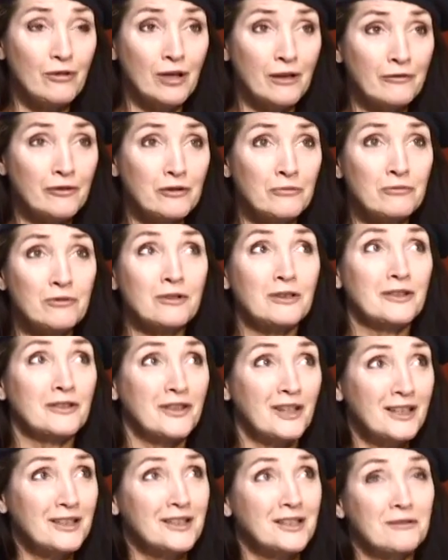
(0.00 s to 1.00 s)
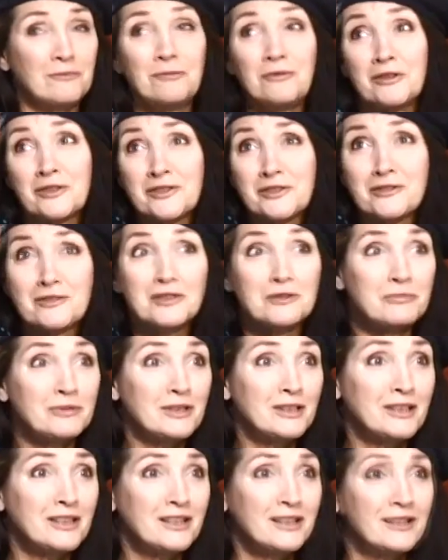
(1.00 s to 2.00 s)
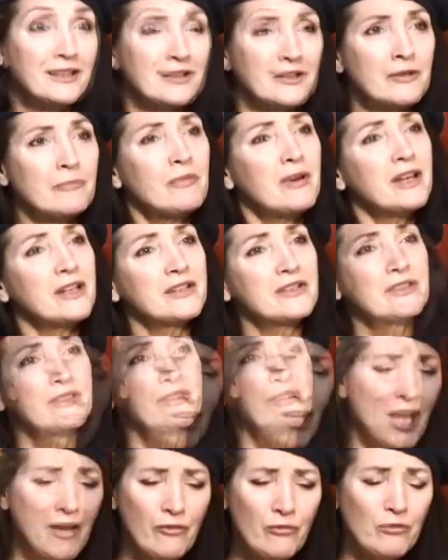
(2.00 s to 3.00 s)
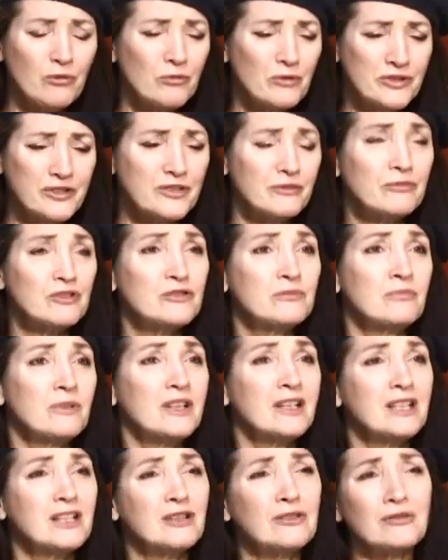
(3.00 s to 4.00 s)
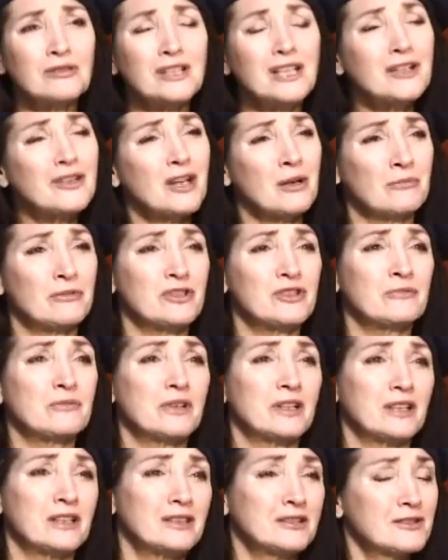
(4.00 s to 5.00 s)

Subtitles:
love your work, then the work's going to be the best. Everyone wants so much money, and you don't need that much money.